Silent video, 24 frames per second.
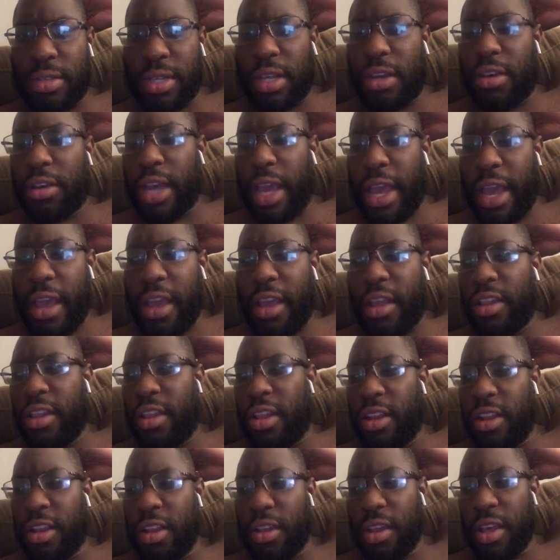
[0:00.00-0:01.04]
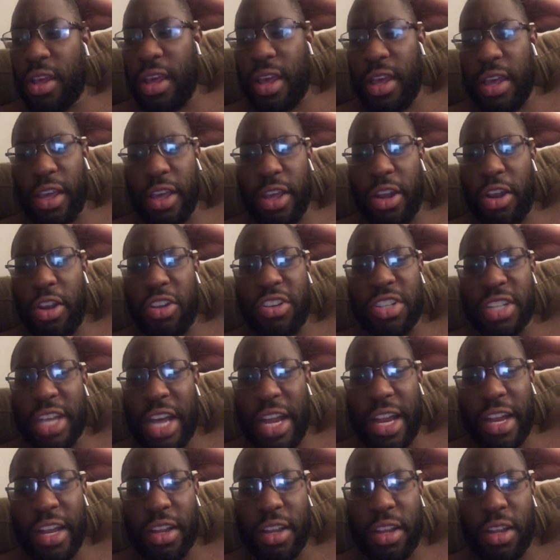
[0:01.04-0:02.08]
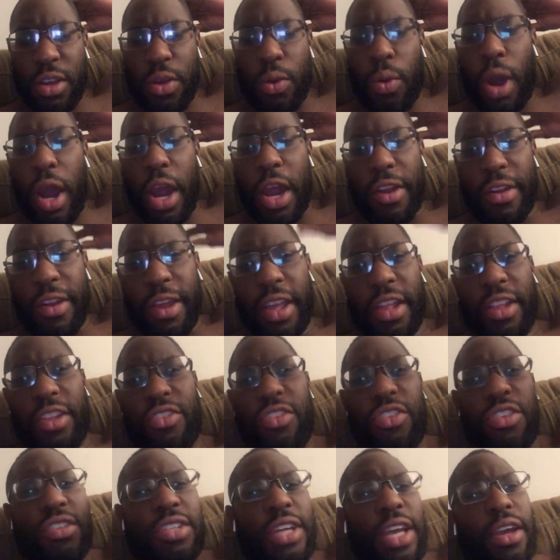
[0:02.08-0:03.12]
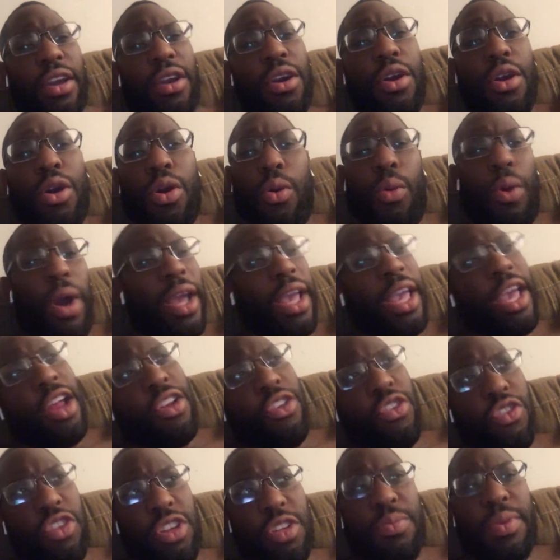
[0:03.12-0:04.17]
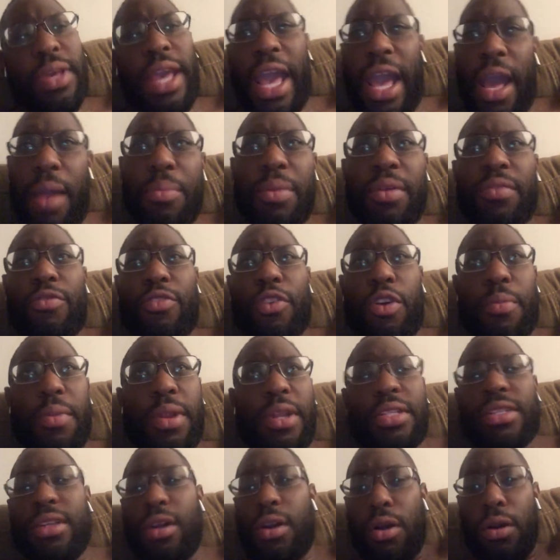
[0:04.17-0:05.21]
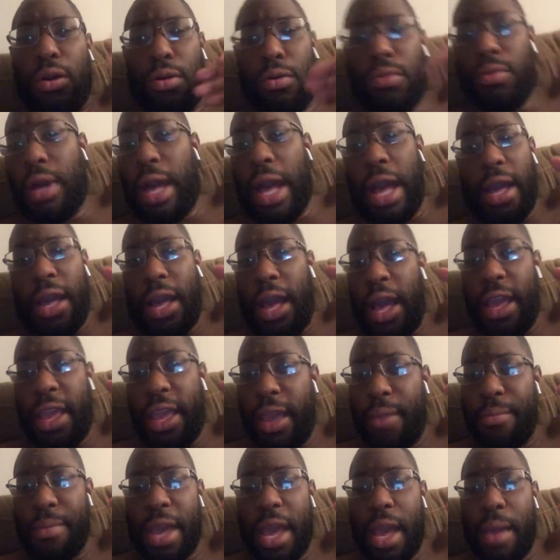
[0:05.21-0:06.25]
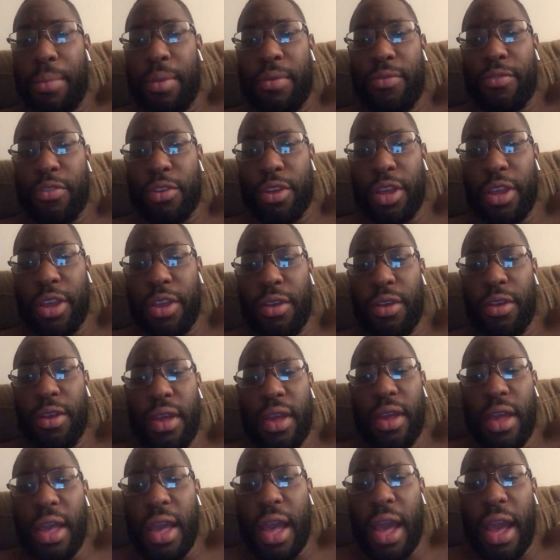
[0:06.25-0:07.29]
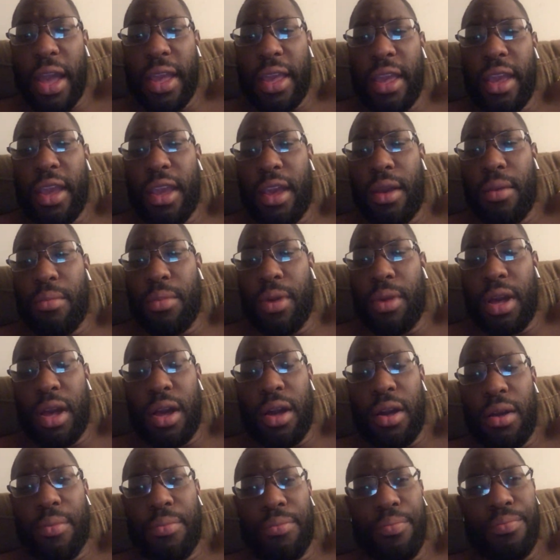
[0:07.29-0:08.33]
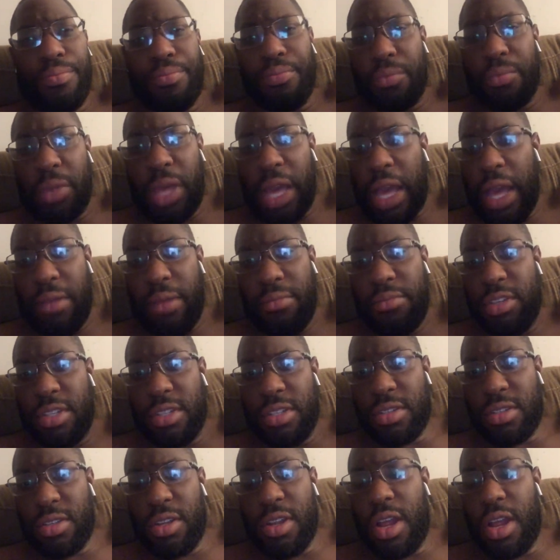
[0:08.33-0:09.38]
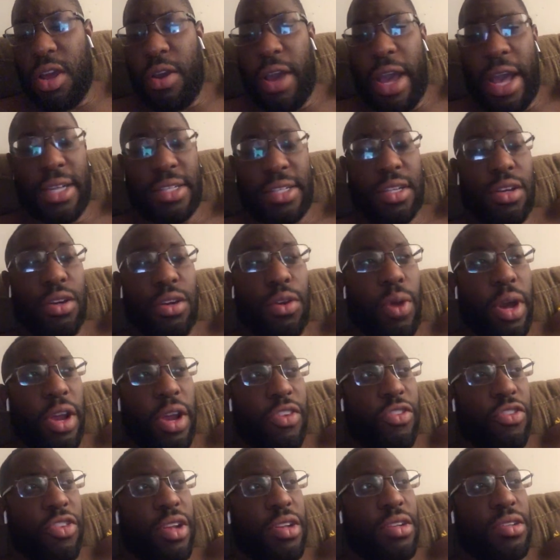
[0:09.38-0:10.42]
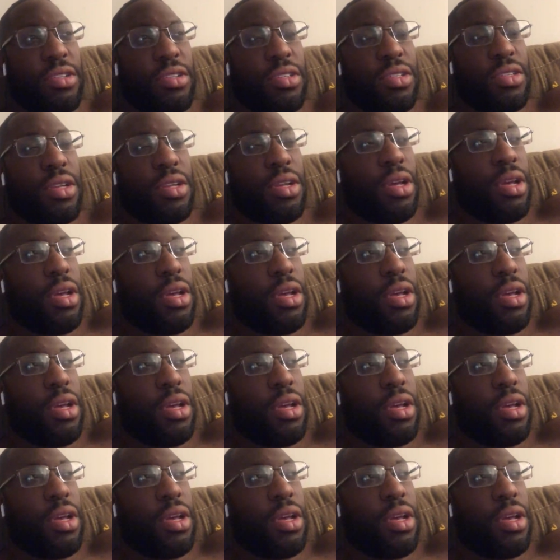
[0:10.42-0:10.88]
like, okay. And then, just kind of inquiring. And she was like, why can't you just be happy for me? I said, oh, I am happy for you. I am. I'm just, asking questions.